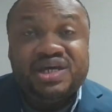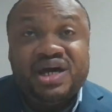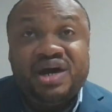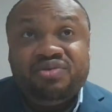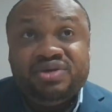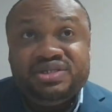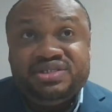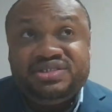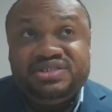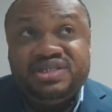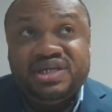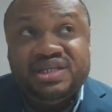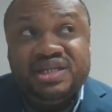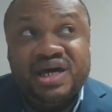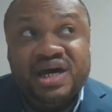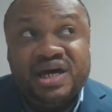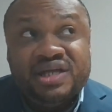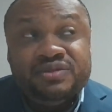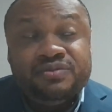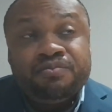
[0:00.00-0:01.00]
I want to say
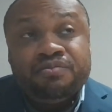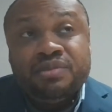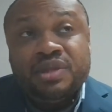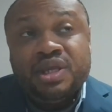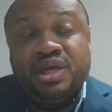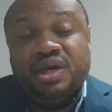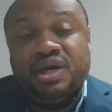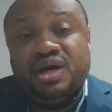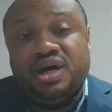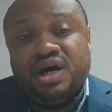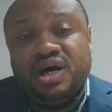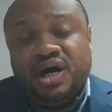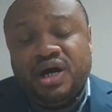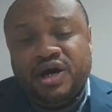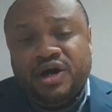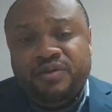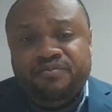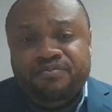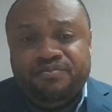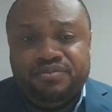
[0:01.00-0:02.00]
that
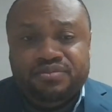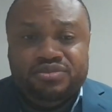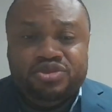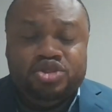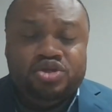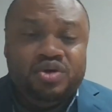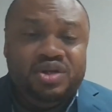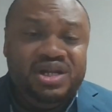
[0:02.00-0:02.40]
uh, the